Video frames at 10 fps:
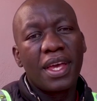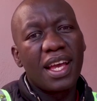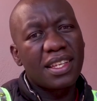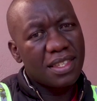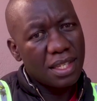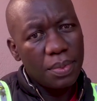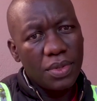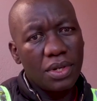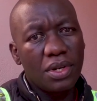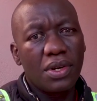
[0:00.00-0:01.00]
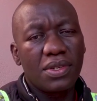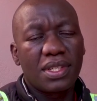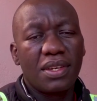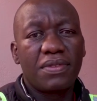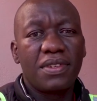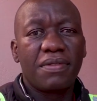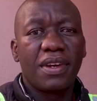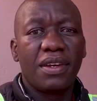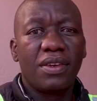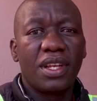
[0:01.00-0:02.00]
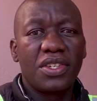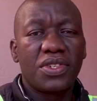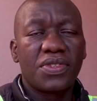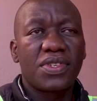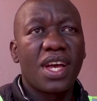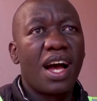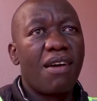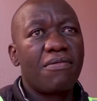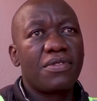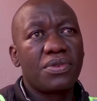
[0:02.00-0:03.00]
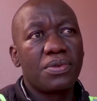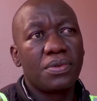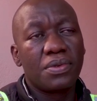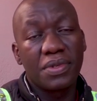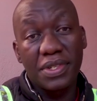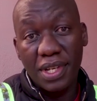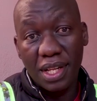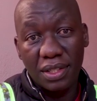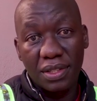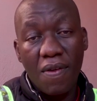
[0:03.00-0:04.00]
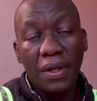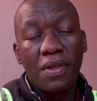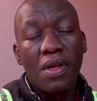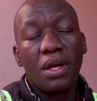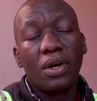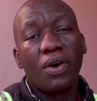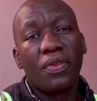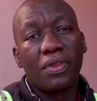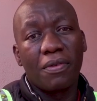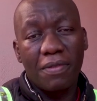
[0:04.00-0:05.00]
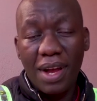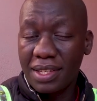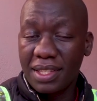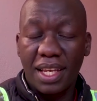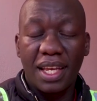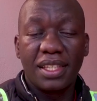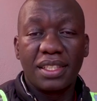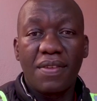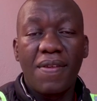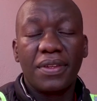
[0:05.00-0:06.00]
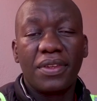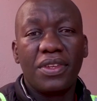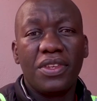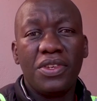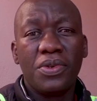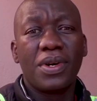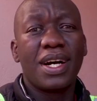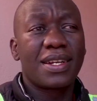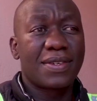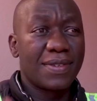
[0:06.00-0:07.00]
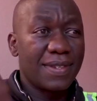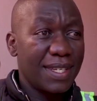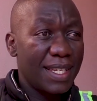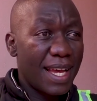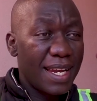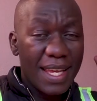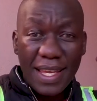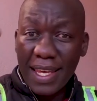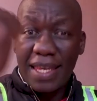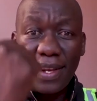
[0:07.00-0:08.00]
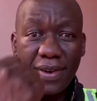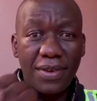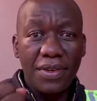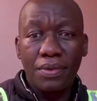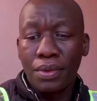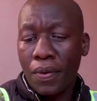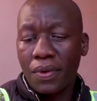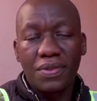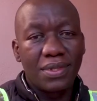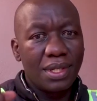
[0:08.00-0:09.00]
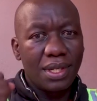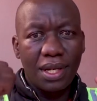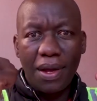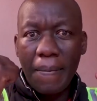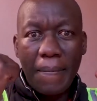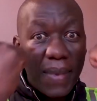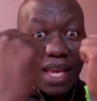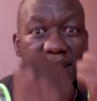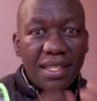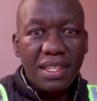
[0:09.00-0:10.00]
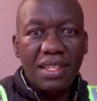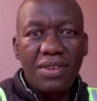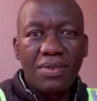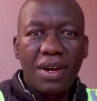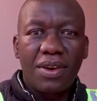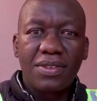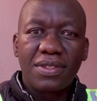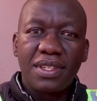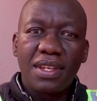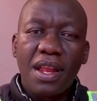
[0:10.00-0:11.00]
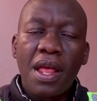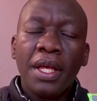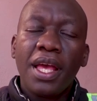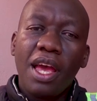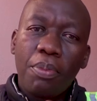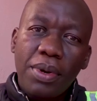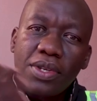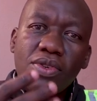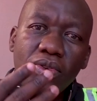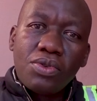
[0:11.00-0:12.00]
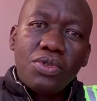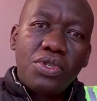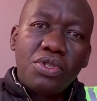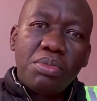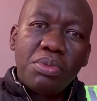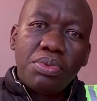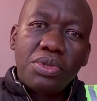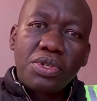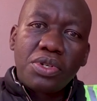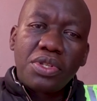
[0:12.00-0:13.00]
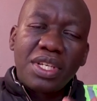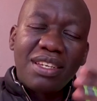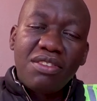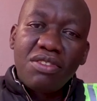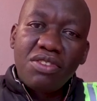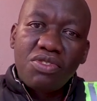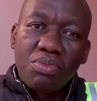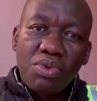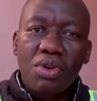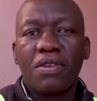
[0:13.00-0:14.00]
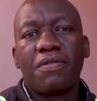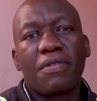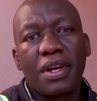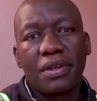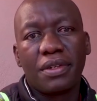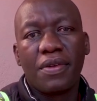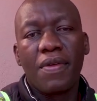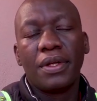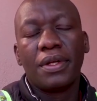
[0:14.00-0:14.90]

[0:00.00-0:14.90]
Exceptional safety violations have two results. On the first end, you are considered a hero, you are considered amazing, you are considered a person who should be put on the Guinness Book of Records.